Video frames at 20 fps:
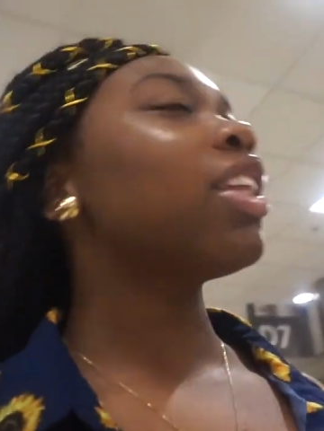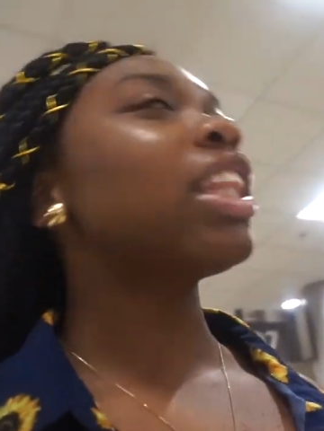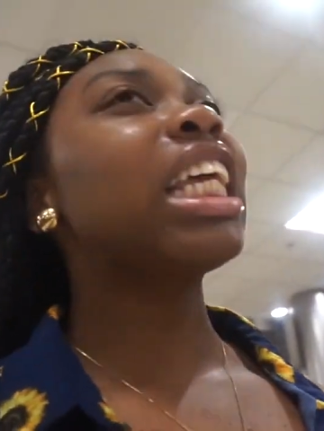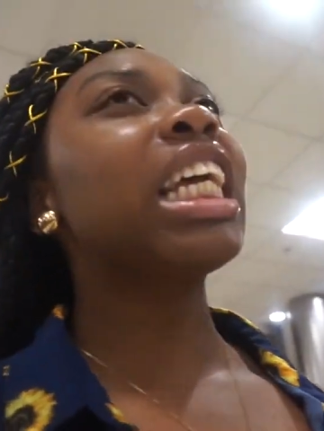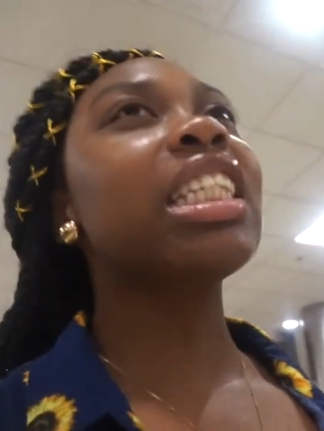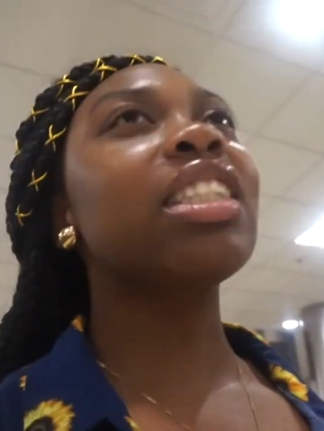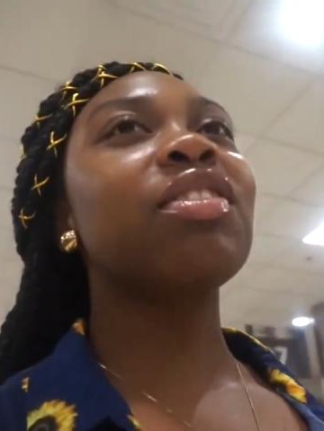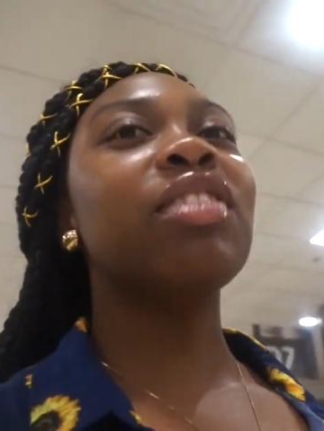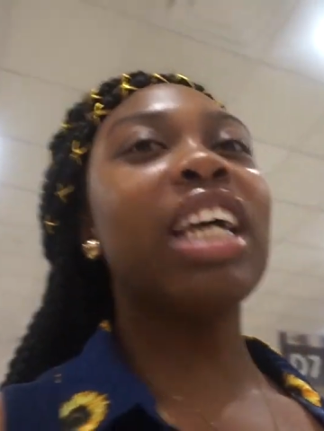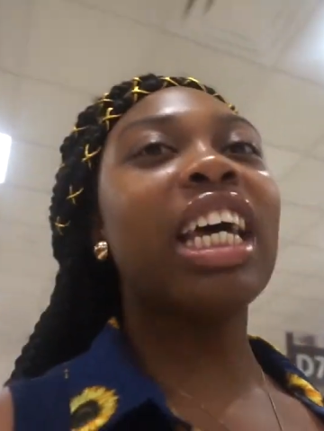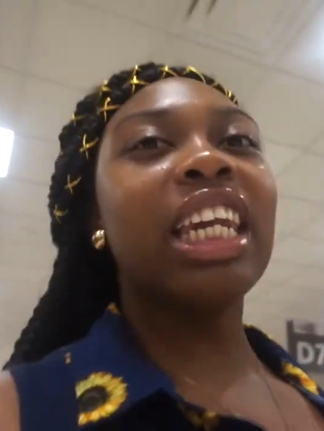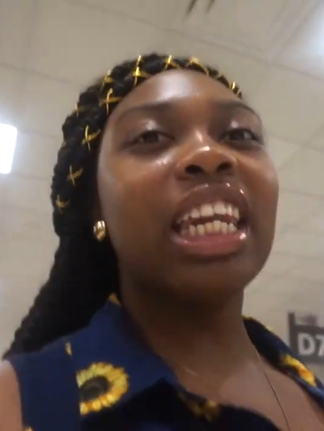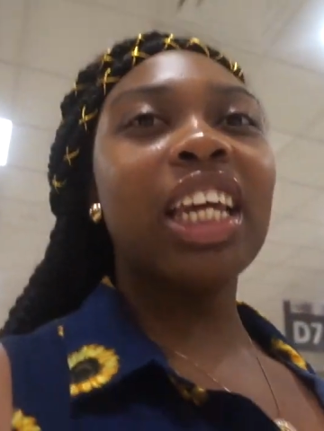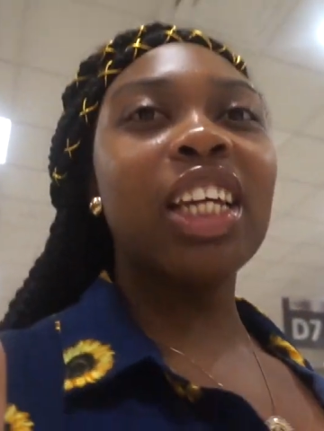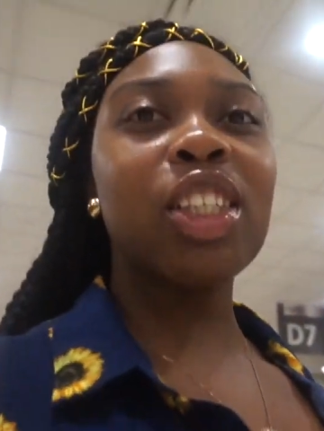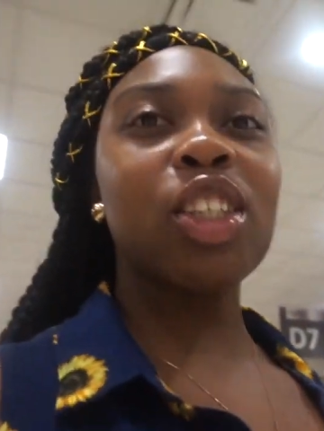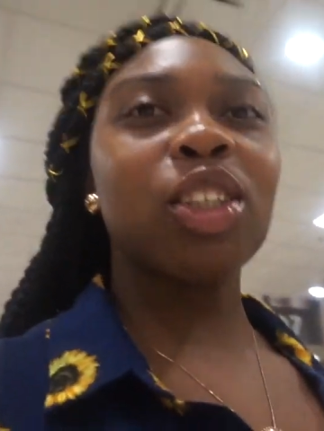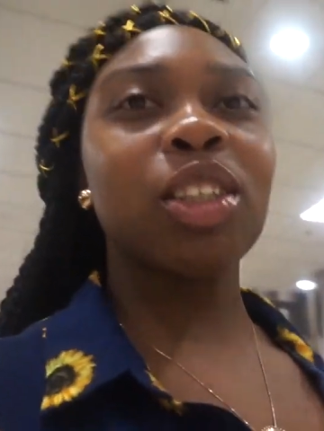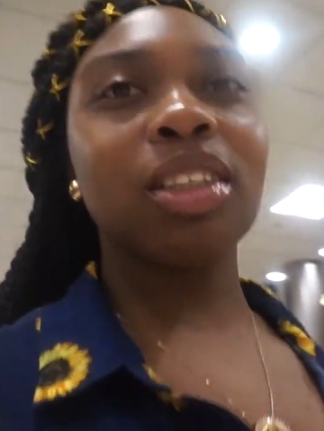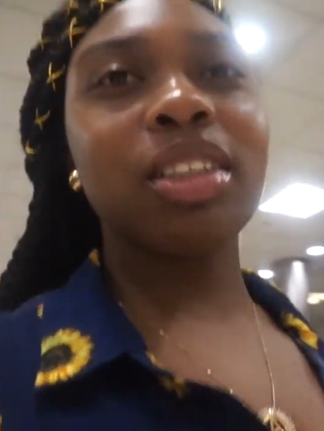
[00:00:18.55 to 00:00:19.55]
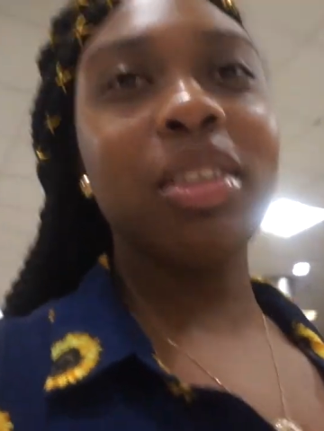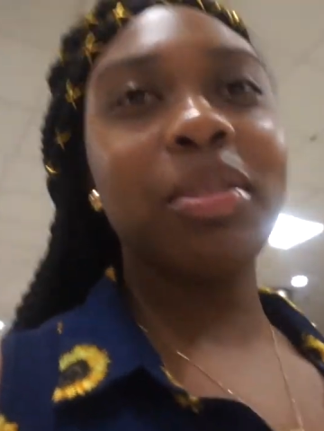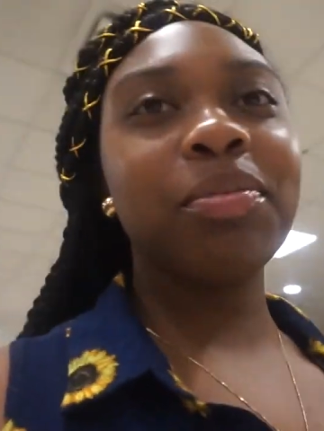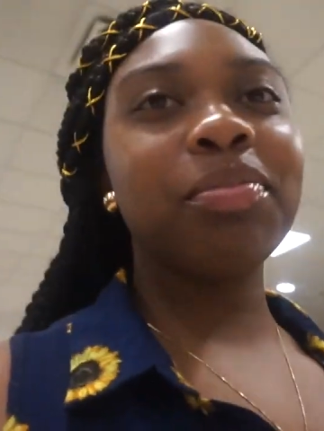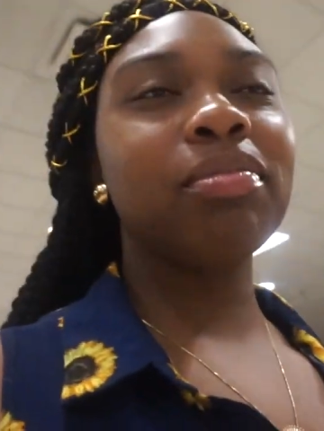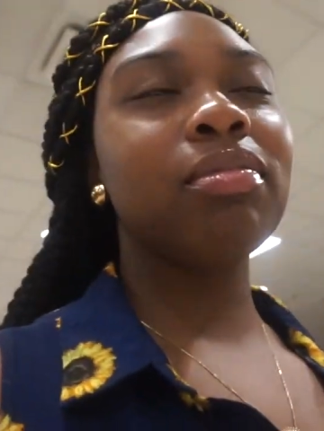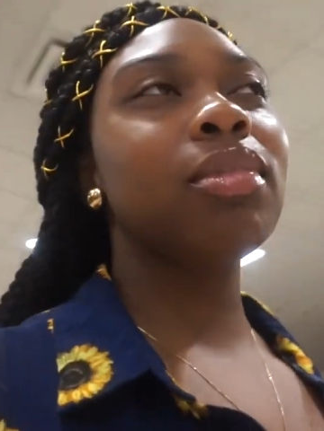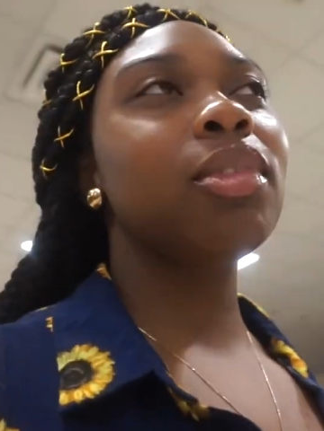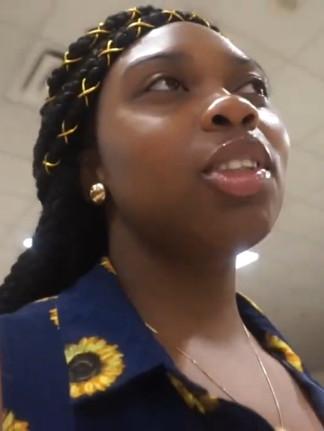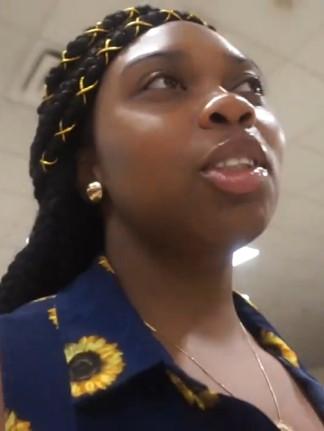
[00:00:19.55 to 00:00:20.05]
things of that nature.
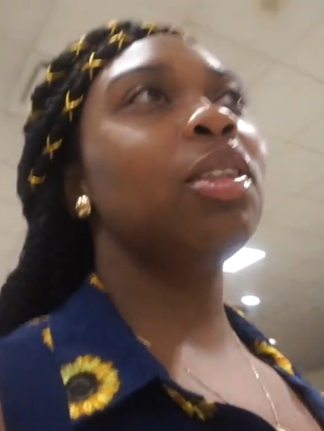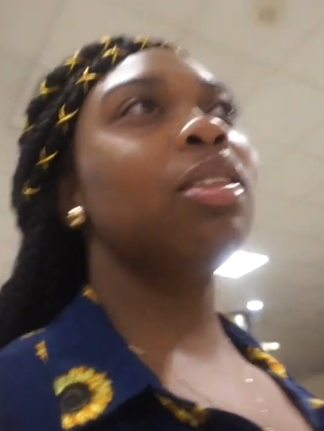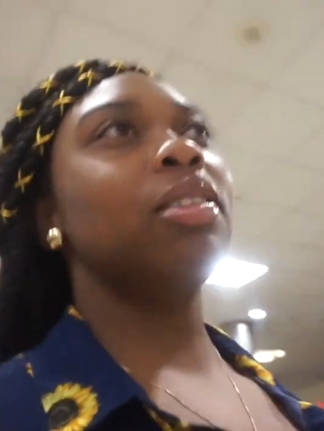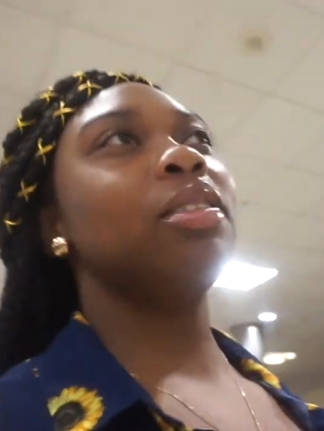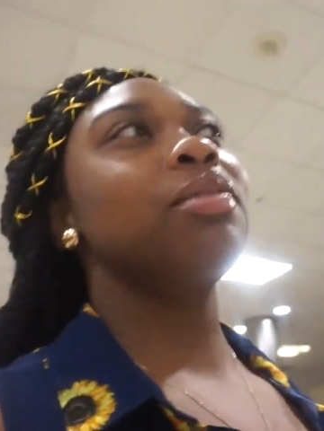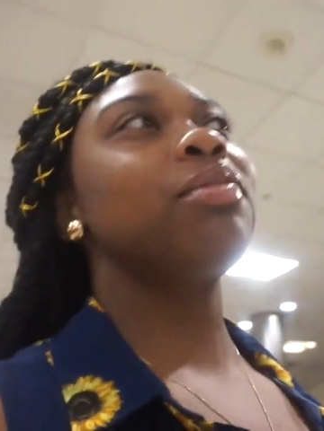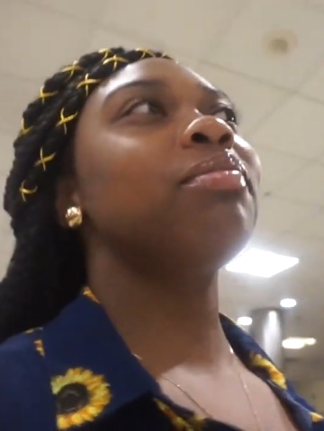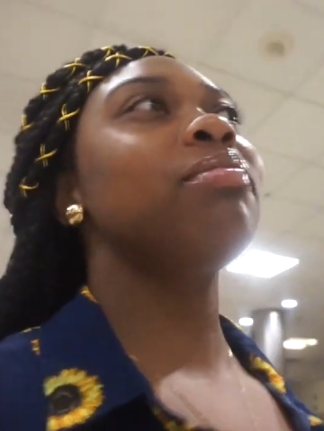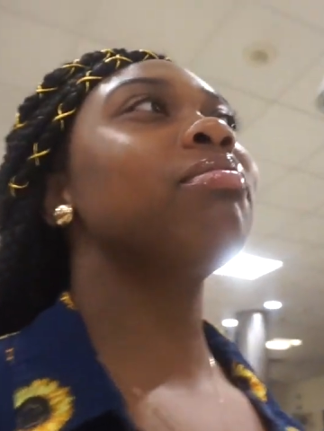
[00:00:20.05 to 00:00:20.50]
So,